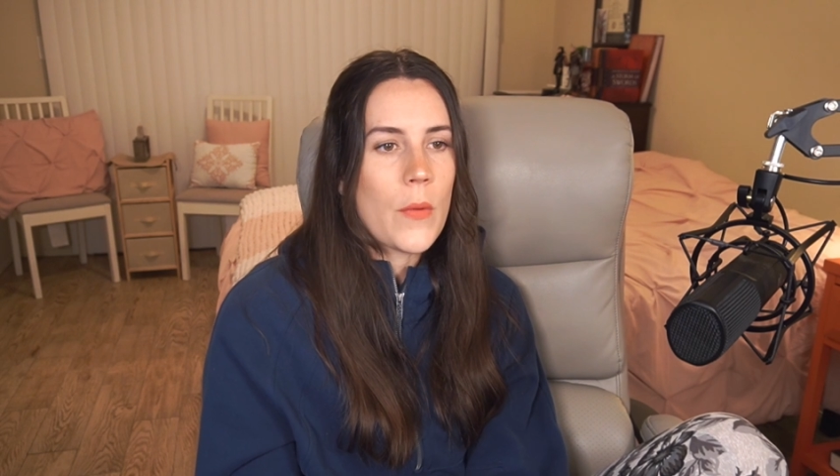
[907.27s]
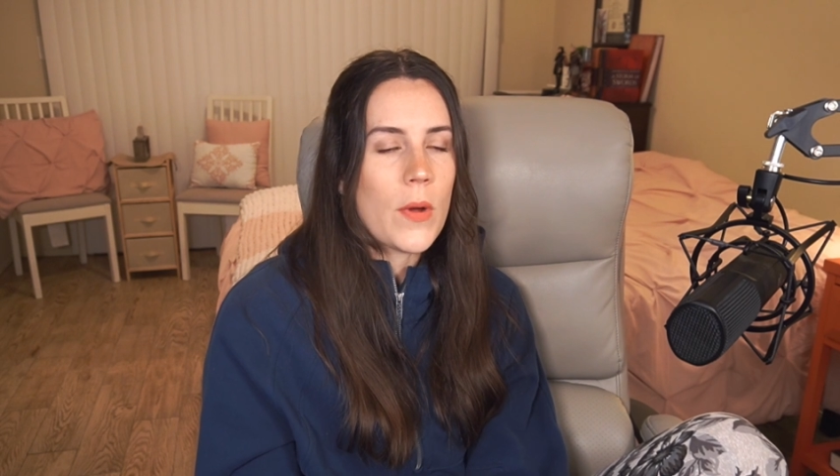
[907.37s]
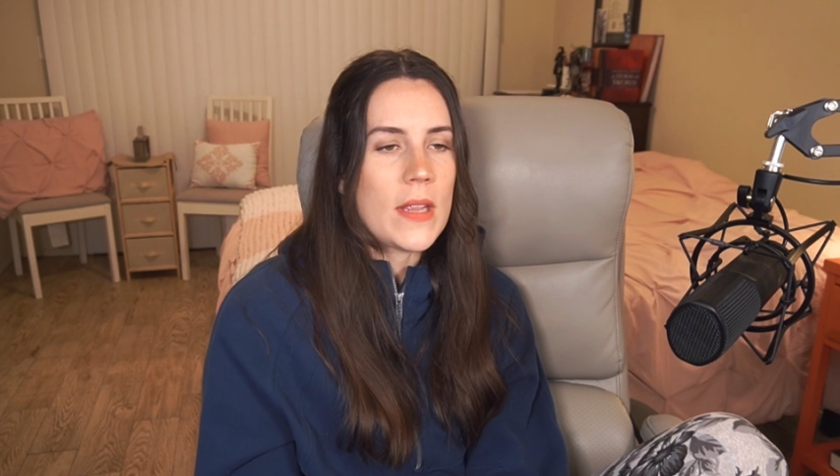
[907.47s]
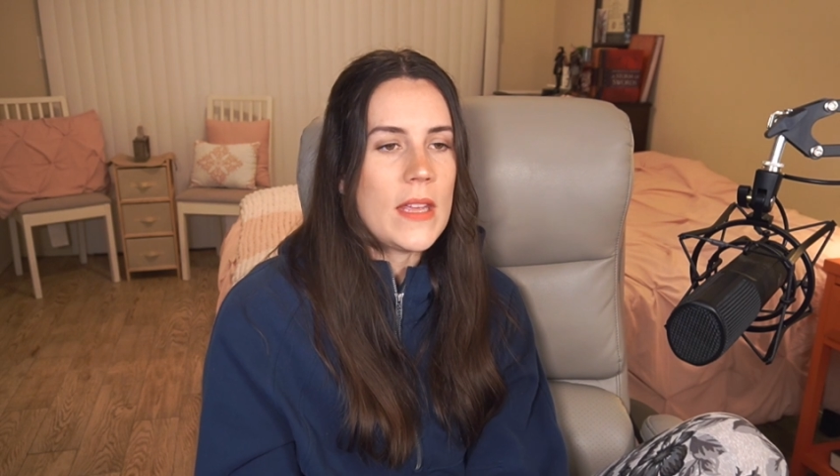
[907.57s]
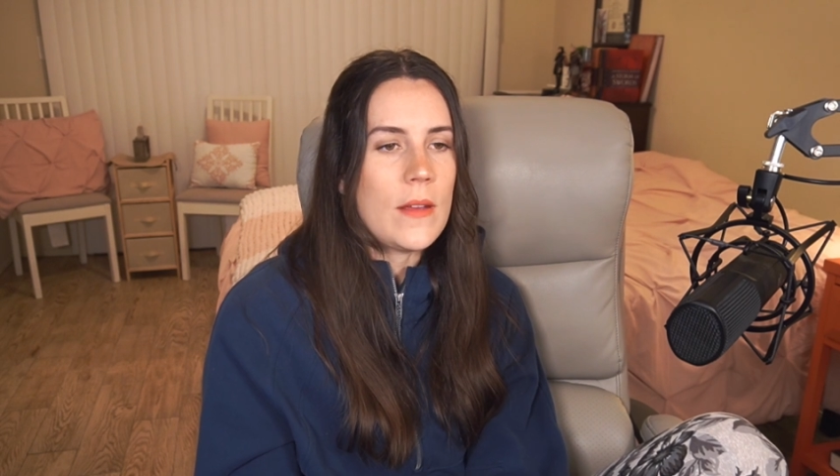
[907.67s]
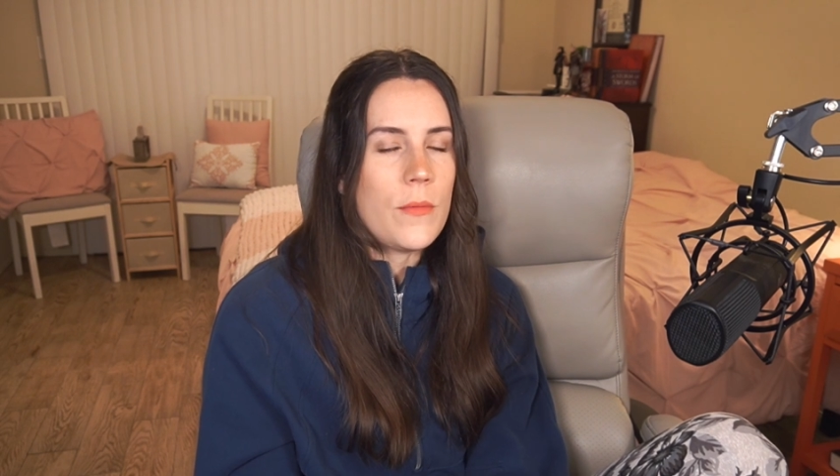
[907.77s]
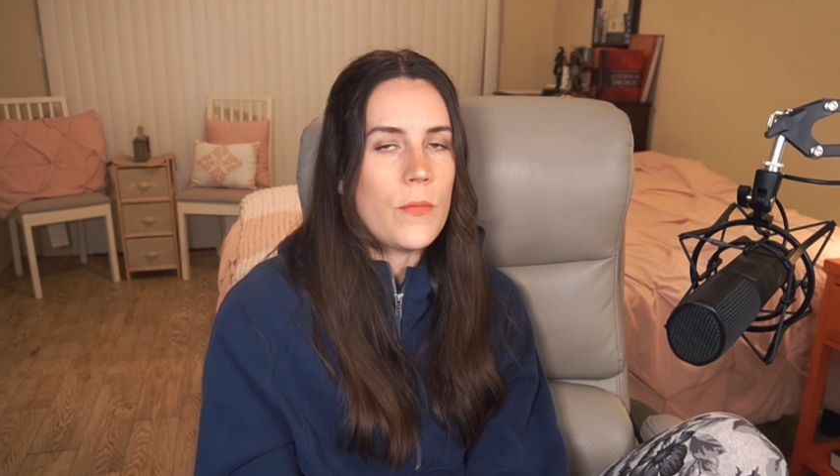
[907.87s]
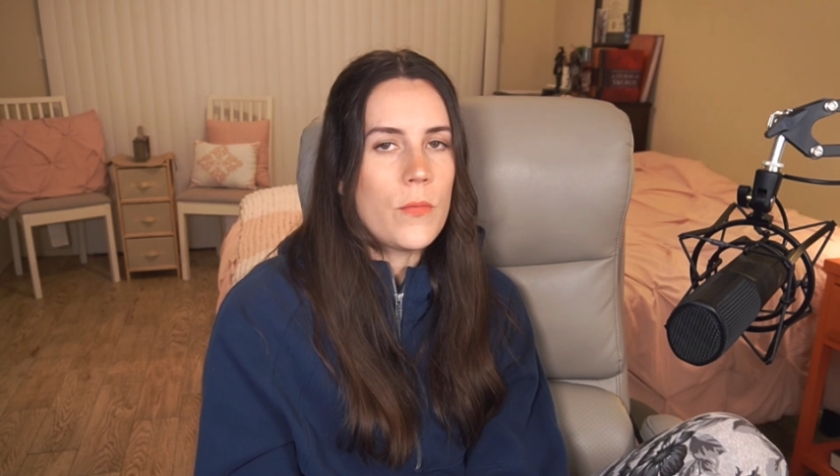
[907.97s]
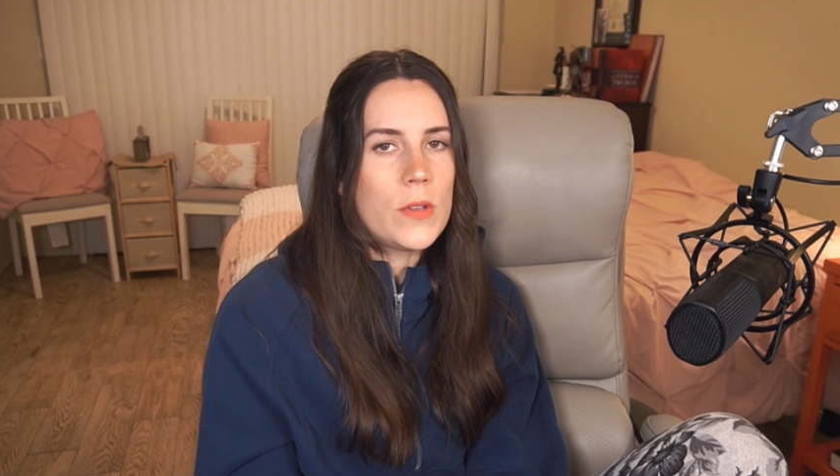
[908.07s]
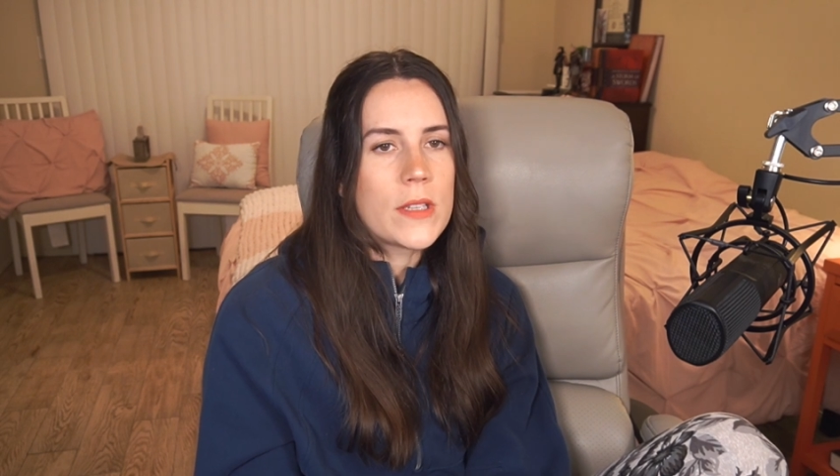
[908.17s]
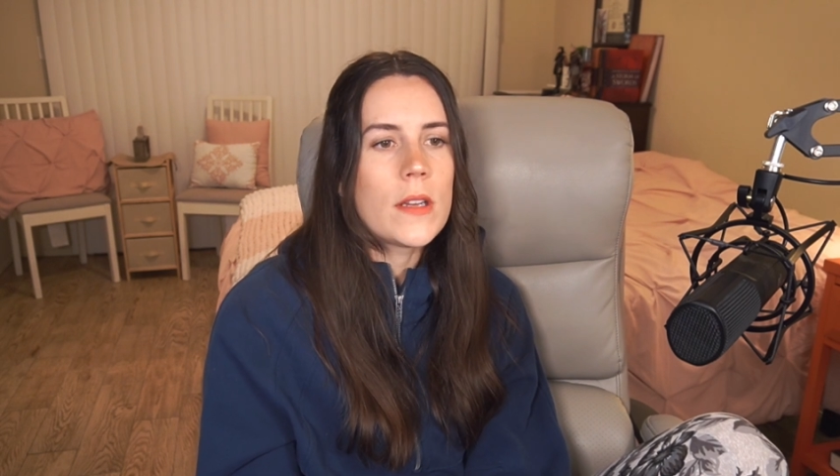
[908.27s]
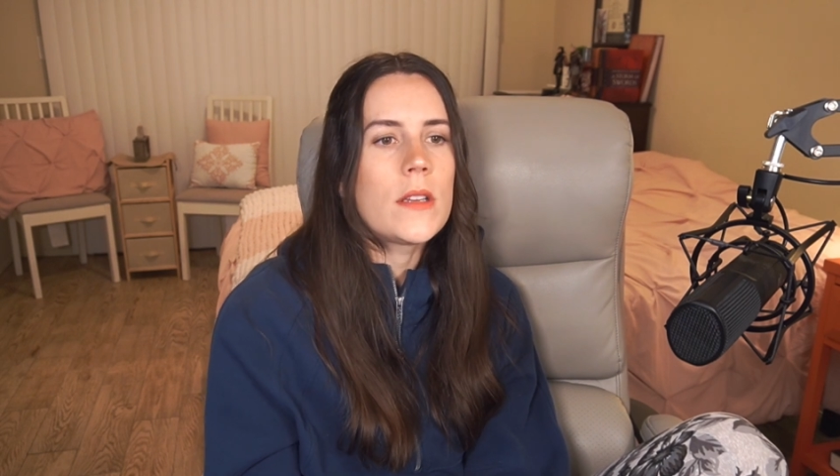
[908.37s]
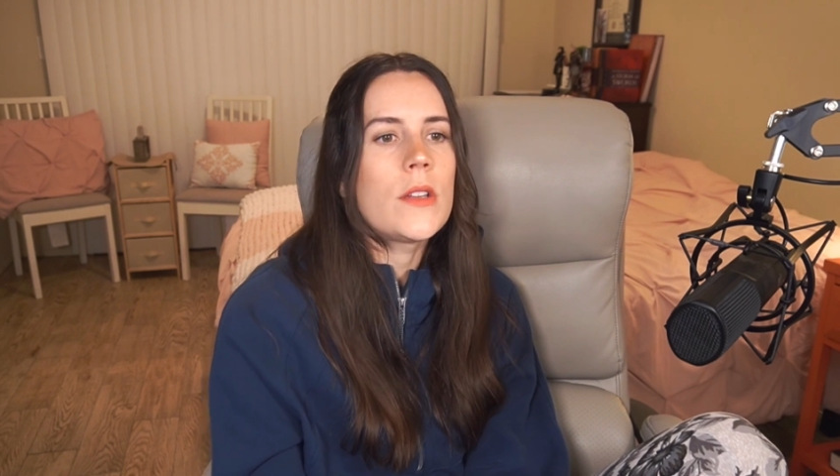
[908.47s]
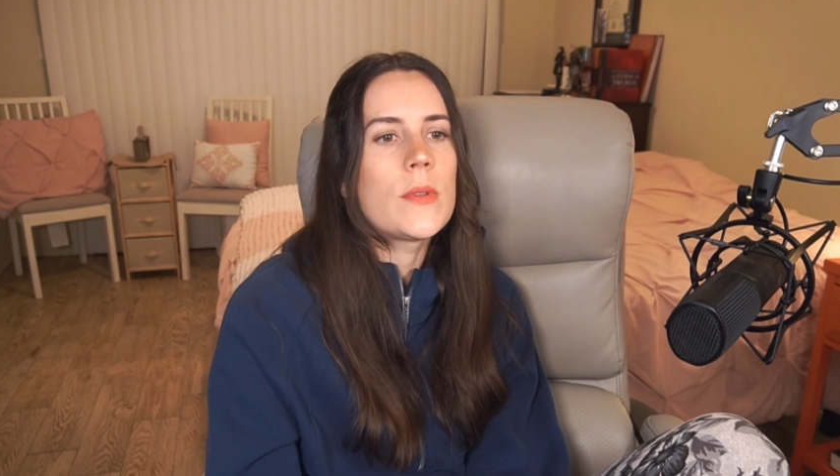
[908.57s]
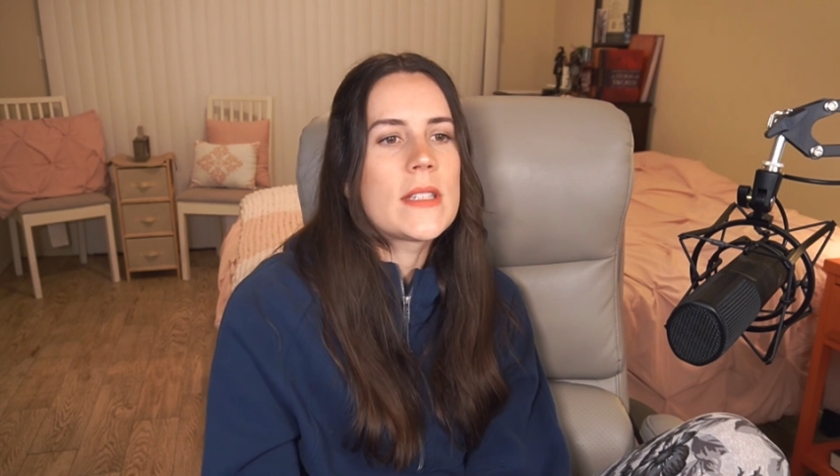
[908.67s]
what he was going
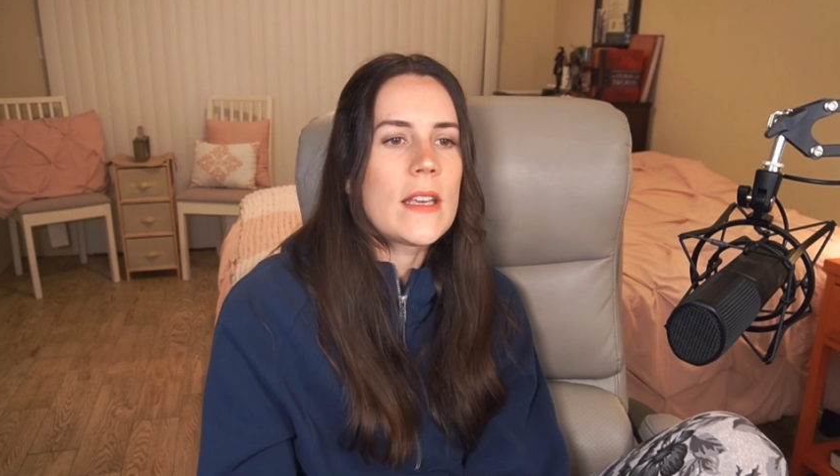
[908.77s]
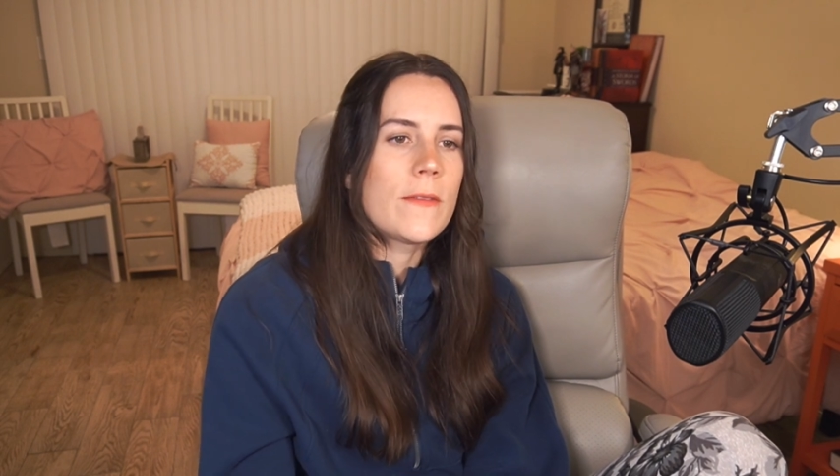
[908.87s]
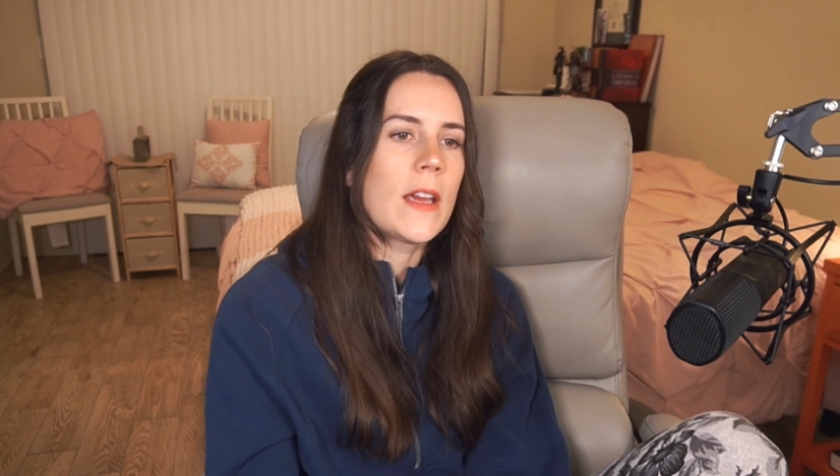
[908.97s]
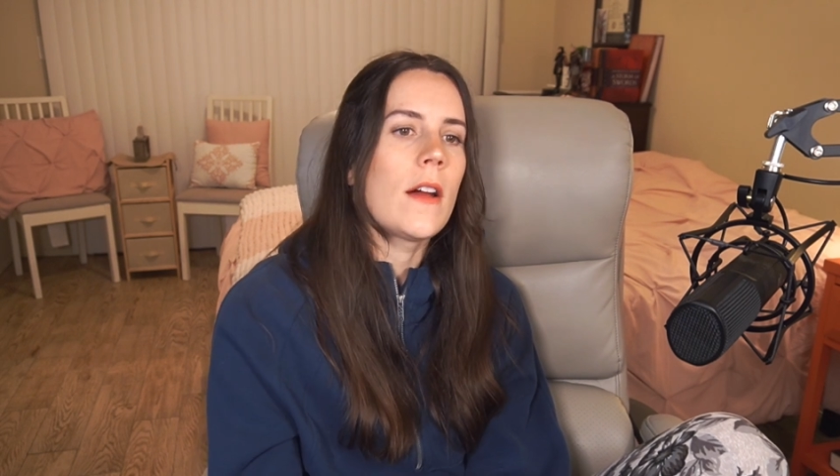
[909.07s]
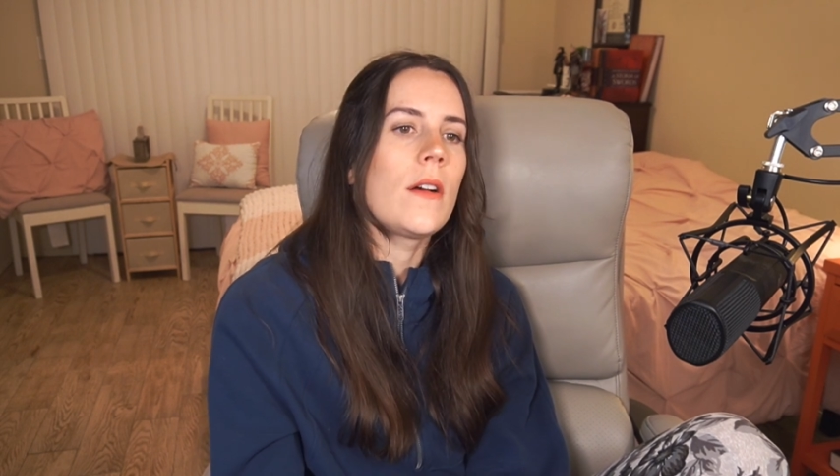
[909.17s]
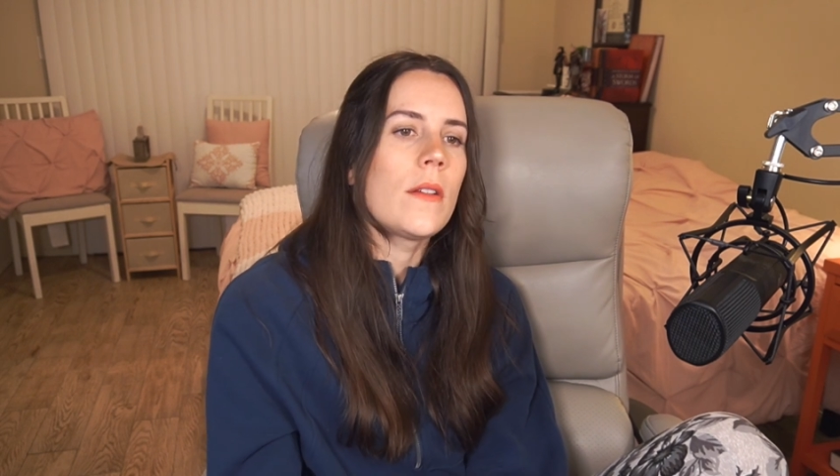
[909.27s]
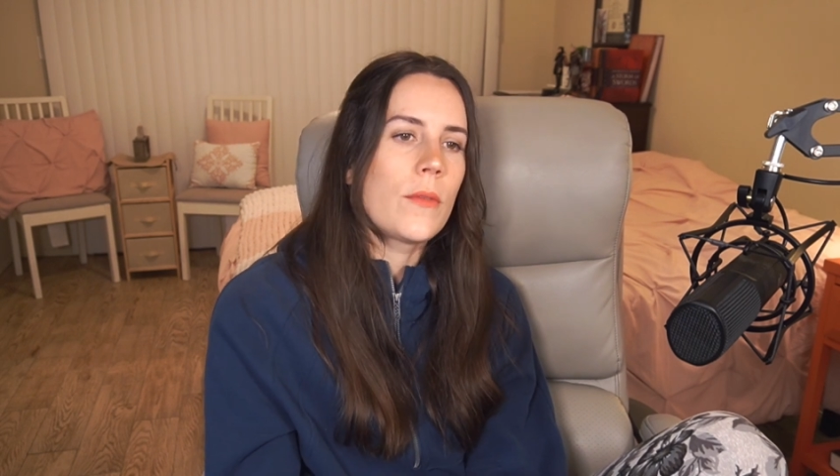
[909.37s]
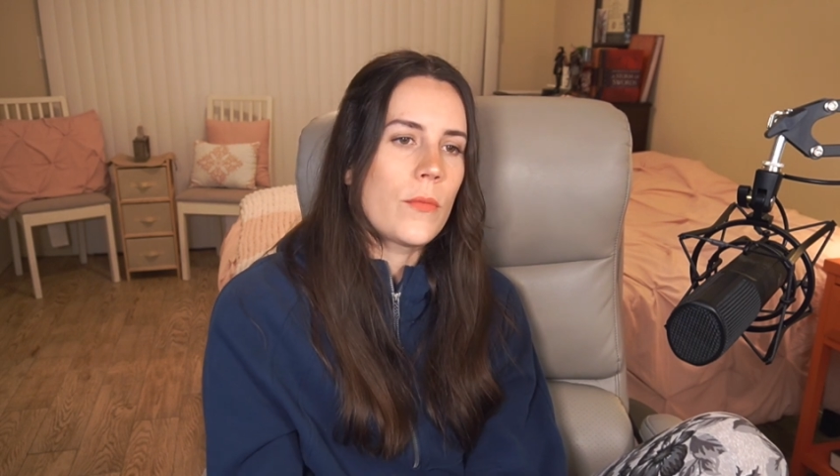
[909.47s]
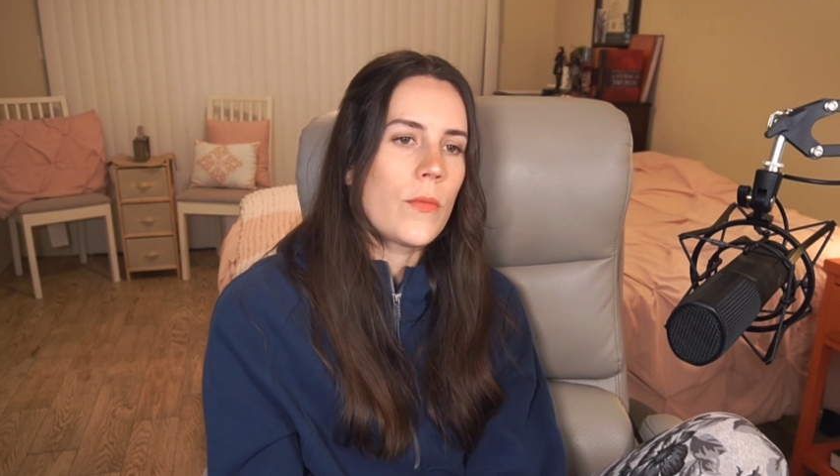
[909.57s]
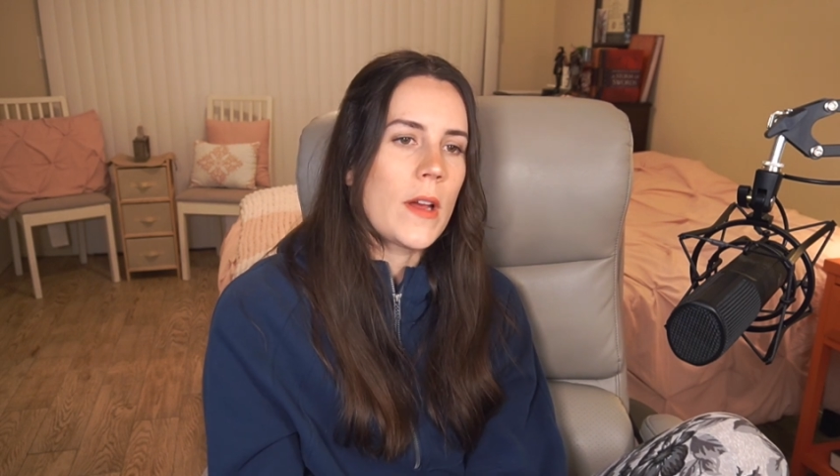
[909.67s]
to do is give Geralt